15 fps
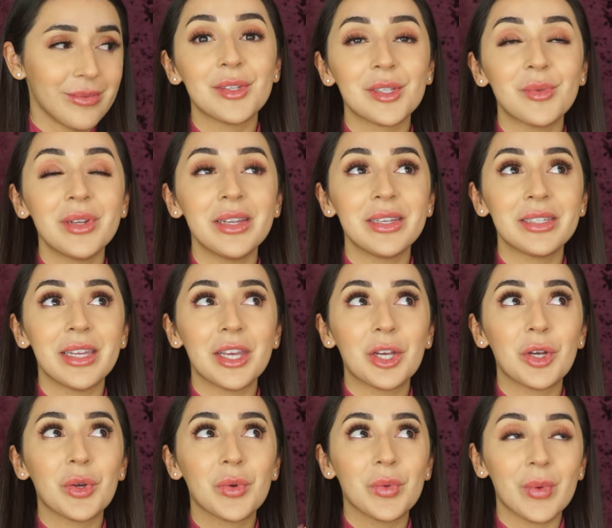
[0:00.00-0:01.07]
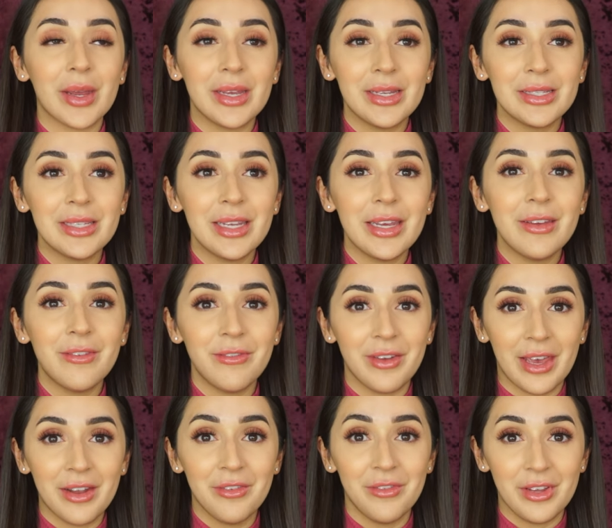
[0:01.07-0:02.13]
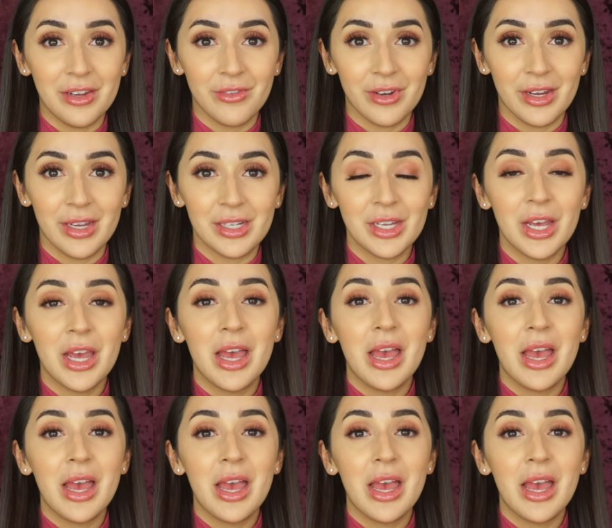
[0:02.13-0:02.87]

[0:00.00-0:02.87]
This one is a crazy fan favorite